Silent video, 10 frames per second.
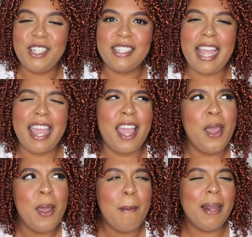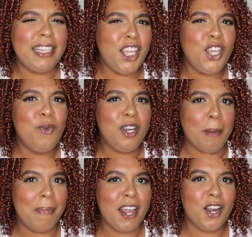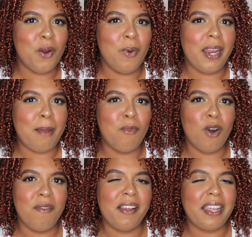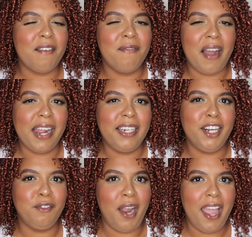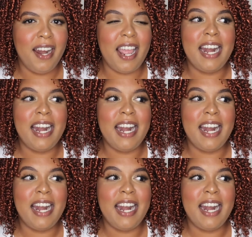She's like, but I think you will look better with like more of like a violet red.